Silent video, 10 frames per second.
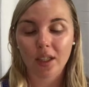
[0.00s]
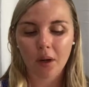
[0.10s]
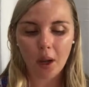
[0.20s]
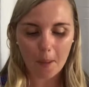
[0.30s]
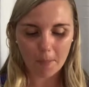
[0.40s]

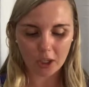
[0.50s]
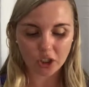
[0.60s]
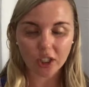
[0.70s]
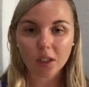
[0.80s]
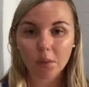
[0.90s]
in, but
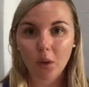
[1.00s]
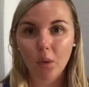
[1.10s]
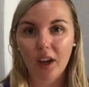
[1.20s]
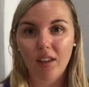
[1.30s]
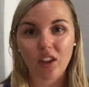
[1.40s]
just be
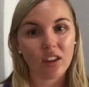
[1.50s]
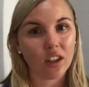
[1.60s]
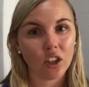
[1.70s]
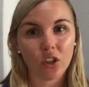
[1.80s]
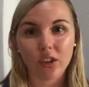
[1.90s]
aware that you're
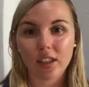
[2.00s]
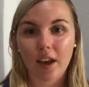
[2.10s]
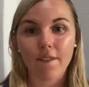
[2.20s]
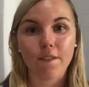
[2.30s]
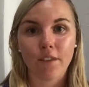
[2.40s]
going to use
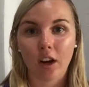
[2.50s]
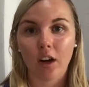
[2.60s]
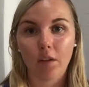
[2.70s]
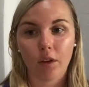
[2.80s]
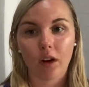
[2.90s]
that
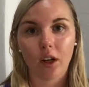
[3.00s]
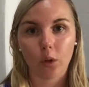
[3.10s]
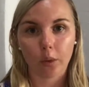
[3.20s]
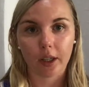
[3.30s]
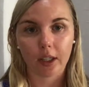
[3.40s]
very, very
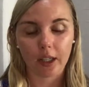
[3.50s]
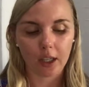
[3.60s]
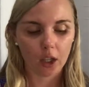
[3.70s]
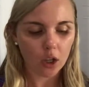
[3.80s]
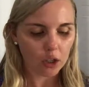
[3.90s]

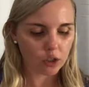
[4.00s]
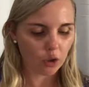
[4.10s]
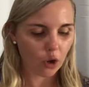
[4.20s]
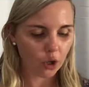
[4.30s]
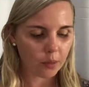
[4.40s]
quickly. So
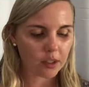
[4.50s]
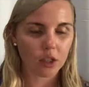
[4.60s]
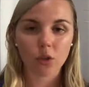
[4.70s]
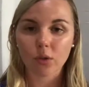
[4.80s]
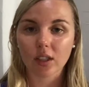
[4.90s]
the Home
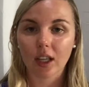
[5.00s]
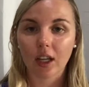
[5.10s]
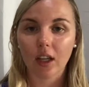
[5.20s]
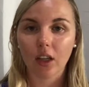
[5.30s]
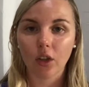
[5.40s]
Essentials
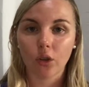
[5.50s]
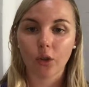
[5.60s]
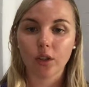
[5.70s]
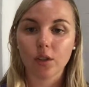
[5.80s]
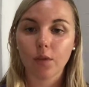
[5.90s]
kit
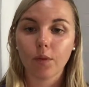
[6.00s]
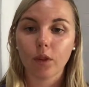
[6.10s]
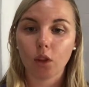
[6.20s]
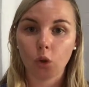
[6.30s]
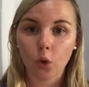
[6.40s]
includes
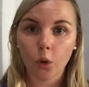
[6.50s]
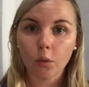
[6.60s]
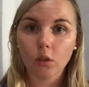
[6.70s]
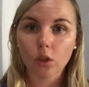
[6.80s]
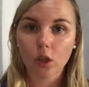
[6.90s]
the
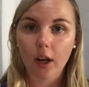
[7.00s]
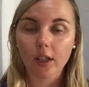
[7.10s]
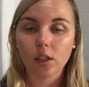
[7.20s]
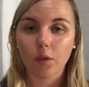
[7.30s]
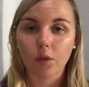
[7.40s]
normal
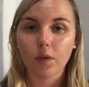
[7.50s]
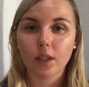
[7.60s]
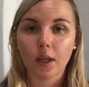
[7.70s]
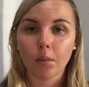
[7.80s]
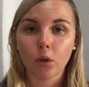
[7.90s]
size, the
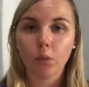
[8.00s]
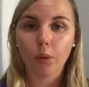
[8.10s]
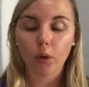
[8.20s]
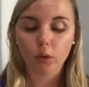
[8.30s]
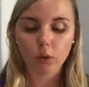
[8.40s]
15 ml
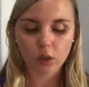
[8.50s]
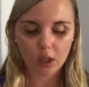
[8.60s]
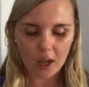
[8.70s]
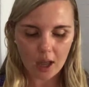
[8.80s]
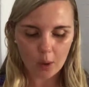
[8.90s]

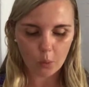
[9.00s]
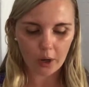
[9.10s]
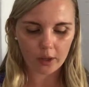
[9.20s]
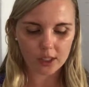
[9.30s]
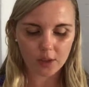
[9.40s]
bottles,
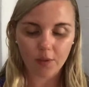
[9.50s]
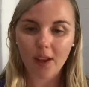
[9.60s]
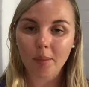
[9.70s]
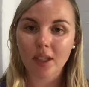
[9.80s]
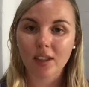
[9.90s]
whereas the
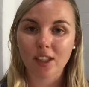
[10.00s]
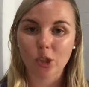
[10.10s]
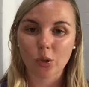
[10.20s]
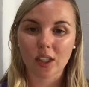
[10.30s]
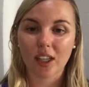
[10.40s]
Family
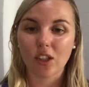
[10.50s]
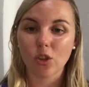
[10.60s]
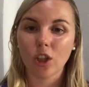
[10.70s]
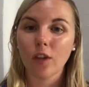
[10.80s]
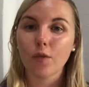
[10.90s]
Essentials kit is
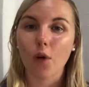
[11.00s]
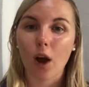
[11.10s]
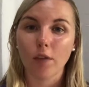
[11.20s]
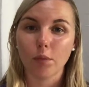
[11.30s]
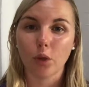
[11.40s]
only
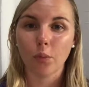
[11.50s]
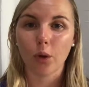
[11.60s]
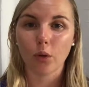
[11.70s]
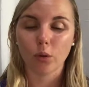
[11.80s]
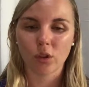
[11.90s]
5 ml
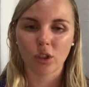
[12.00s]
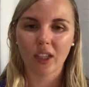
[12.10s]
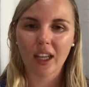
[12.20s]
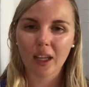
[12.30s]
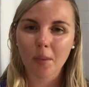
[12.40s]
bottles. So
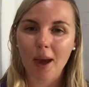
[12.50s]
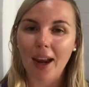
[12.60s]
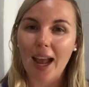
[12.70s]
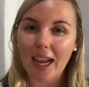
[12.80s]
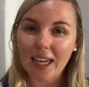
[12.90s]
you're getting
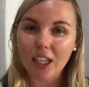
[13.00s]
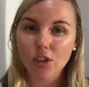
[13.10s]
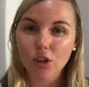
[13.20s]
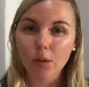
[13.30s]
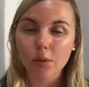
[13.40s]
about 80
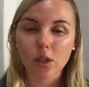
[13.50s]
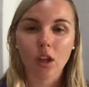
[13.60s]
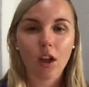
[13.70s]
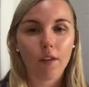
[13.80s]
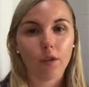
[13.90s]
drops
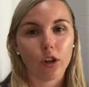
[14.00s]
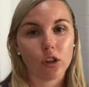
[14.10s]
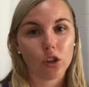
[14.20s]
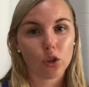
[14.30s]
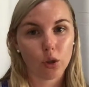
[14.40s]

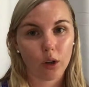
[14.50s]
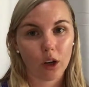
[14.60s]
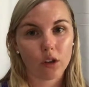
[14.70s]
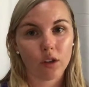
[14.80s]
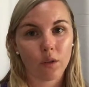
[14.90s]
versus
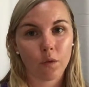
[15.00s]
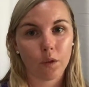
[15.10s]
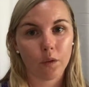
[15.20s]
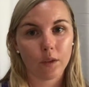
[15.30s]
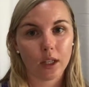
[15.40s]

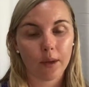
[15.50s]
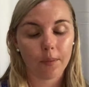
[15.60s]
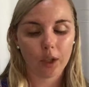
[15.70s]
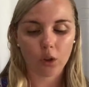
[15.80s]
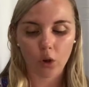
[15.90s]

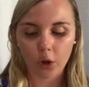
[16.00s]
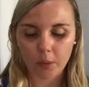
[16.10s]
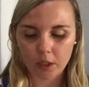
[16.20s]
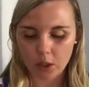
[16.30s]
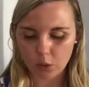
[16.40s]
250 in the
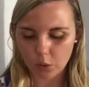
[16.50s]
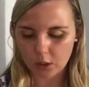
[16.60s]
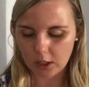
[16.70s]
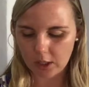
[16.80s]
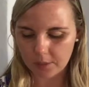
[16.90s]
Home
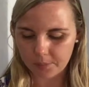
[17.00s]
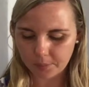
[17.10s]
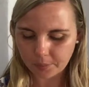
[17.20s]
Essentials kit.